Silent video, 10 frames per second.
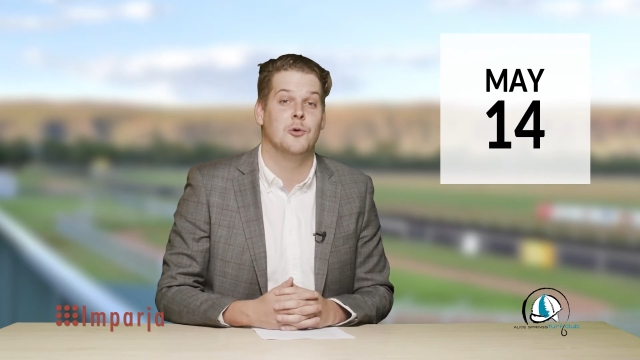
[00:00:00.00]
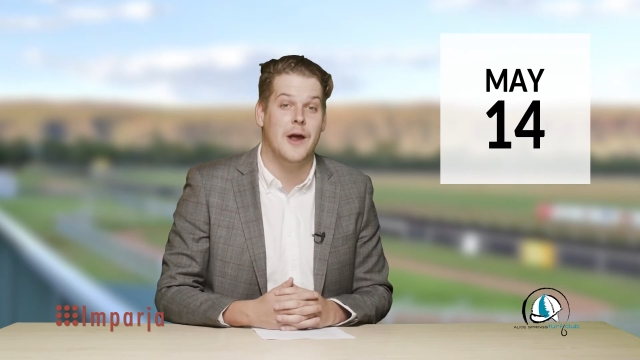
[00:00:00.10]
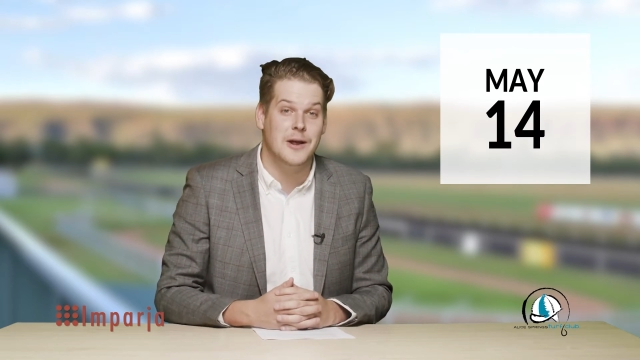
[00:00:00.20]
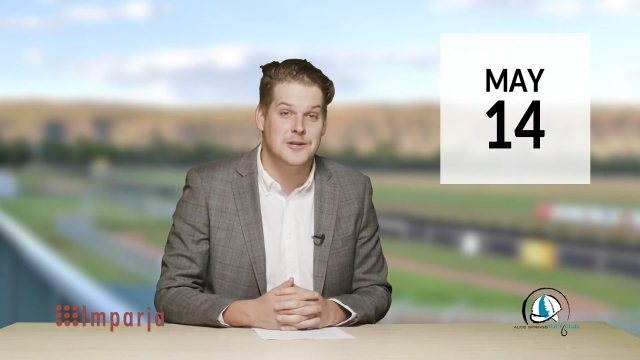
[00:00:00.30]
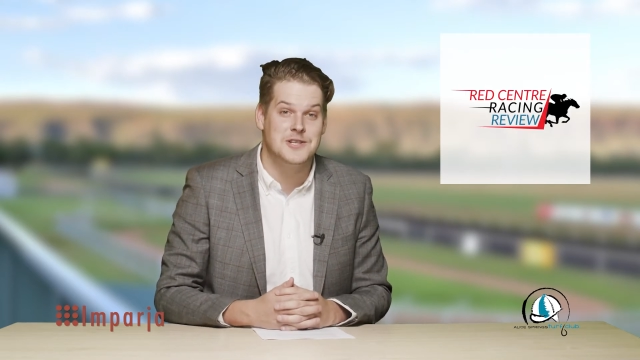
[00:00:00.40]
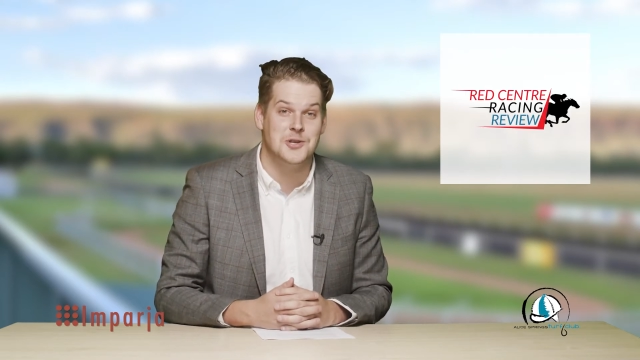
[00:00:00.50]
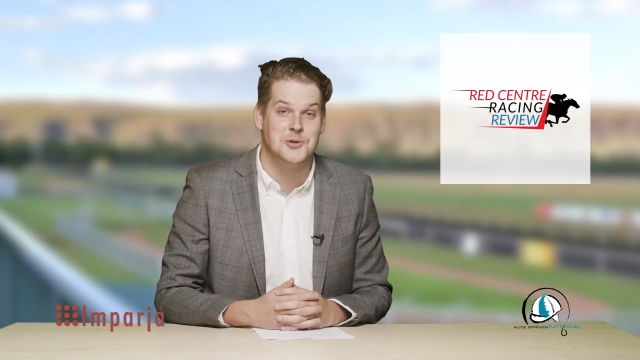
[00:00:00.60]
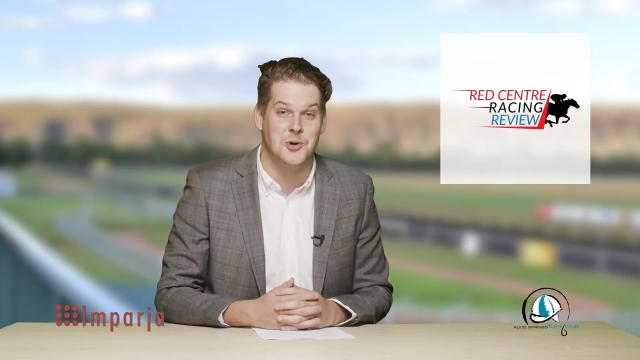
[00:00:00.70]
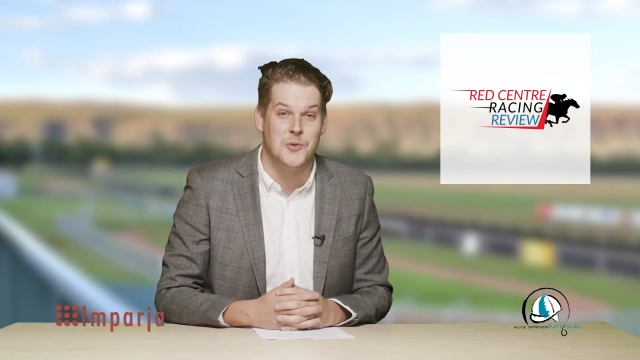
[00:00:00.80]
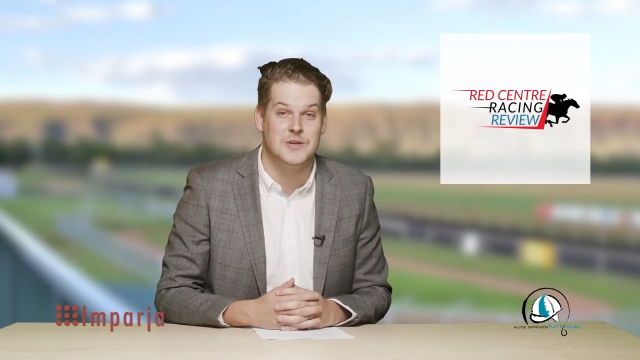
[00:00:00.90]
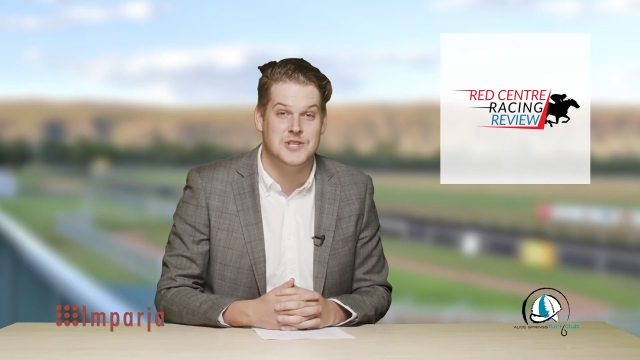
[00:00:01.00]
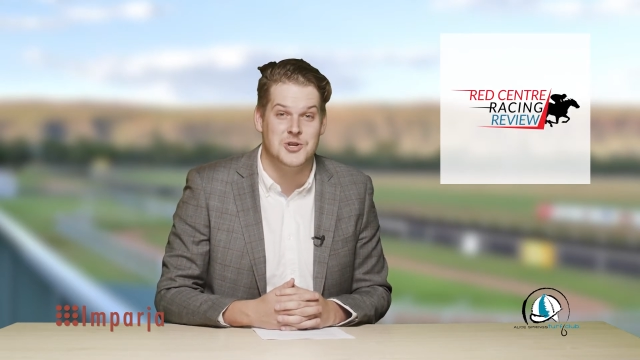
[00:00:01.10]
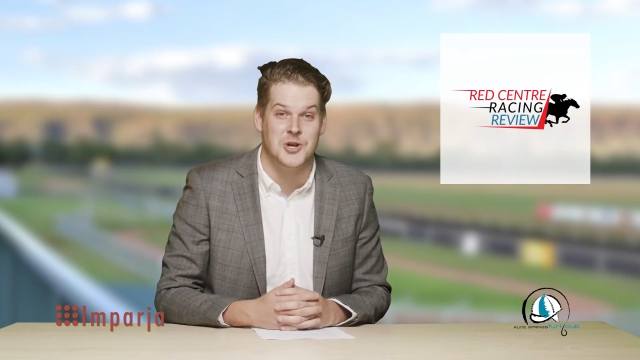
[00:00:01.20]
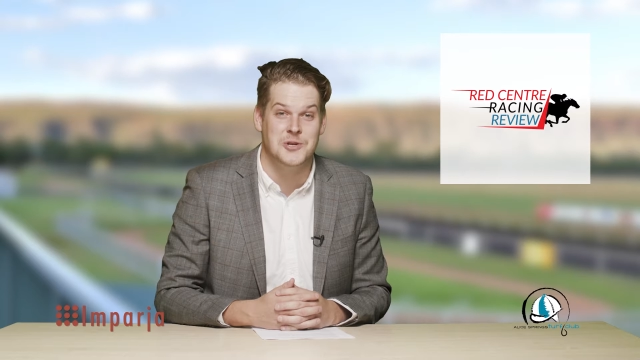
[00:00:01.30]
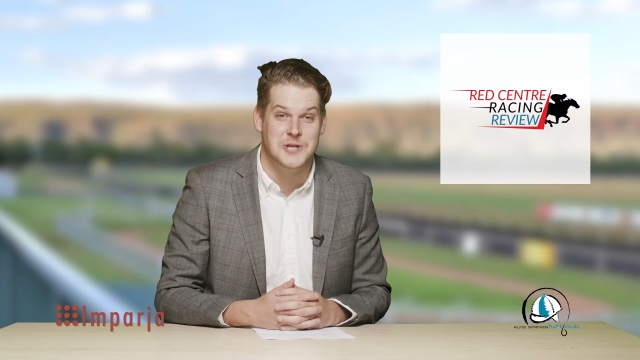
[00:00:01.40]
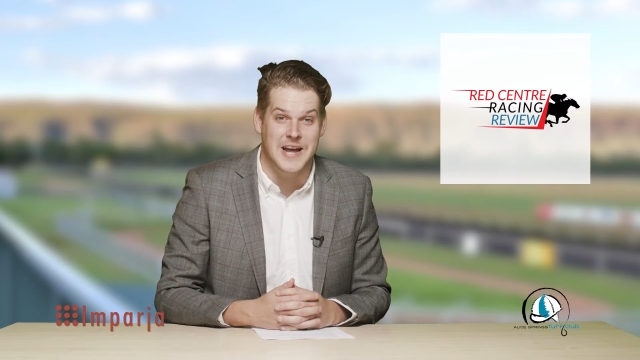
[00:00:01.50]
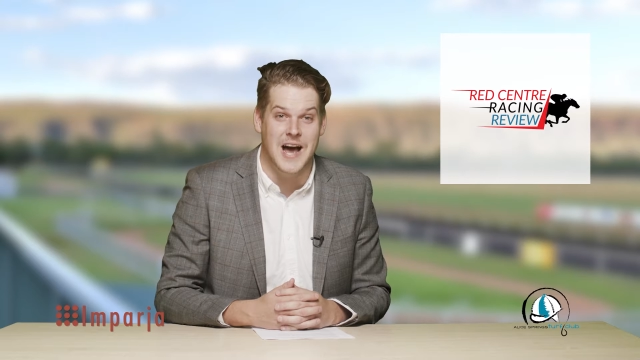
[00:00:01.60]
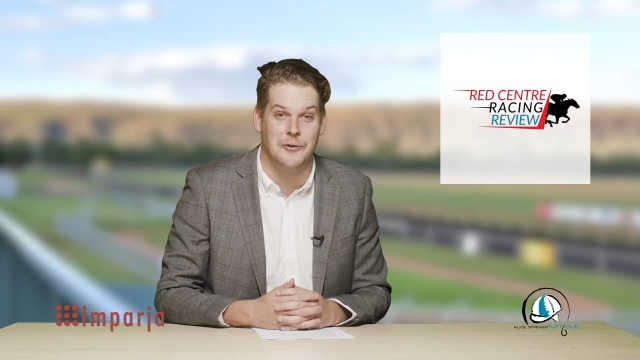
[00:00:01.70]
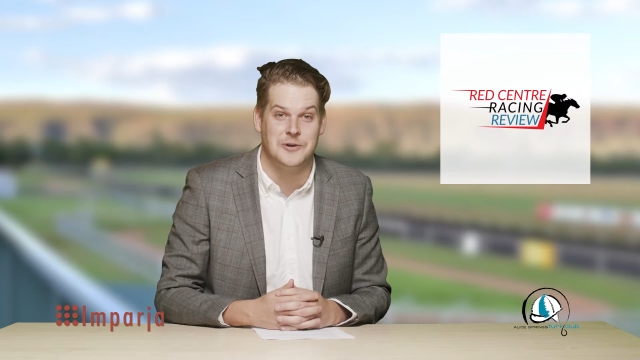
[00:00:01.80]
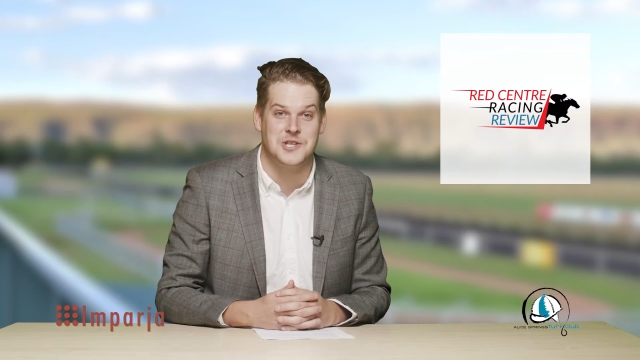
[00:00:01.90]
Rail is in the true position,
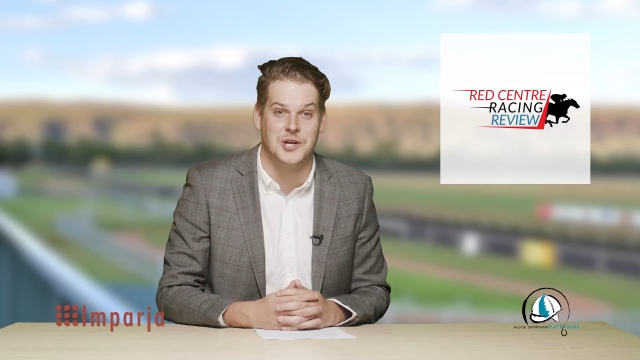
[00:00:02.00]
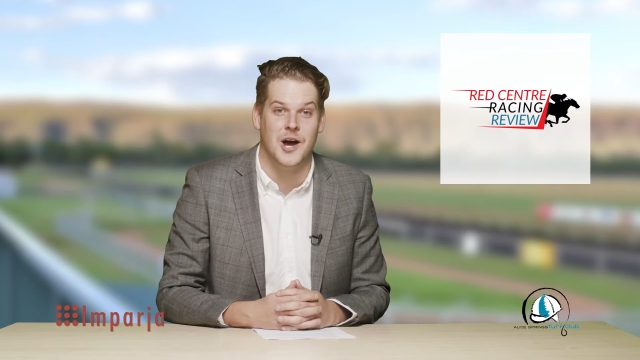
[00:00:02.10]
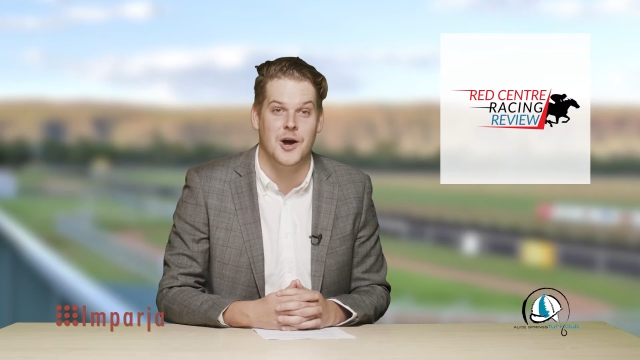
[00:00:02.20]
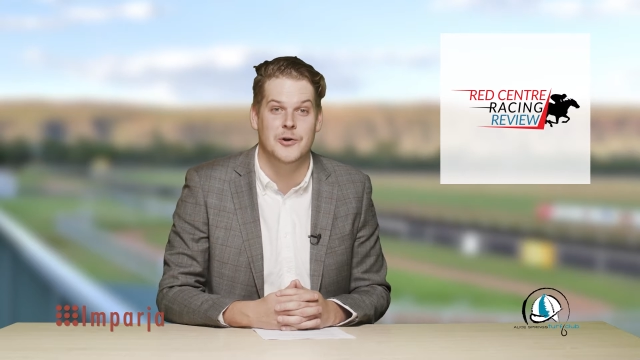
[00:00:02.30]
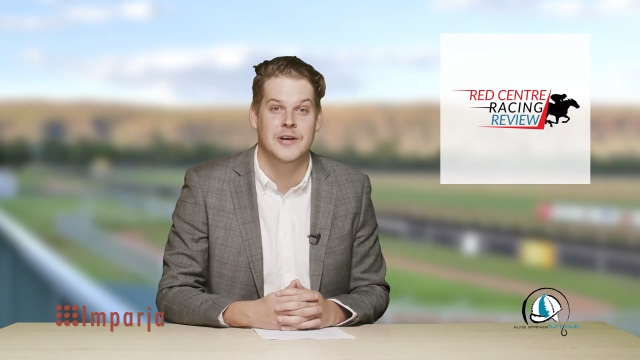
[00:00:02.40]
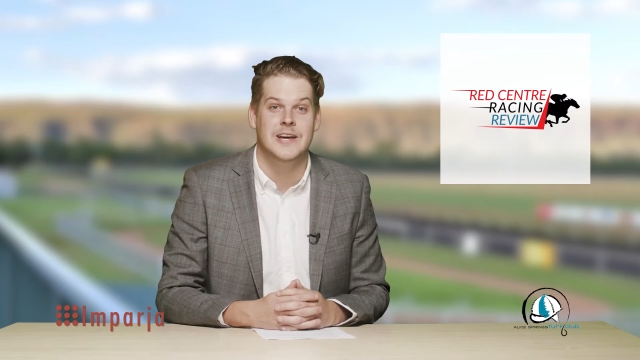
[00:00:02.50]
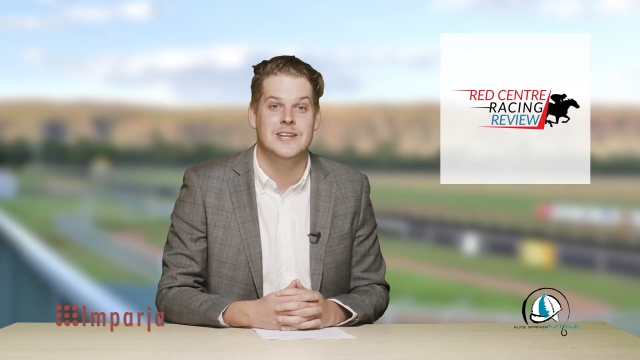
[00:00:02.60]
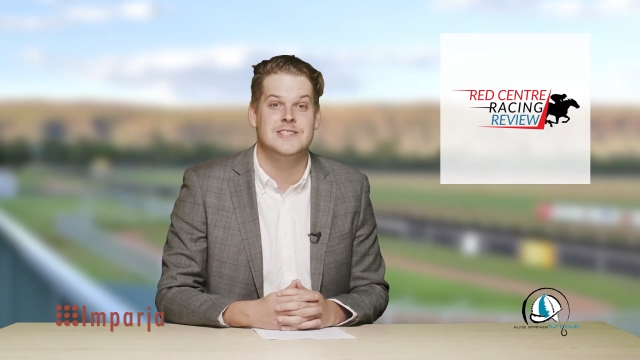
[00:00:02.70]
DR is the code.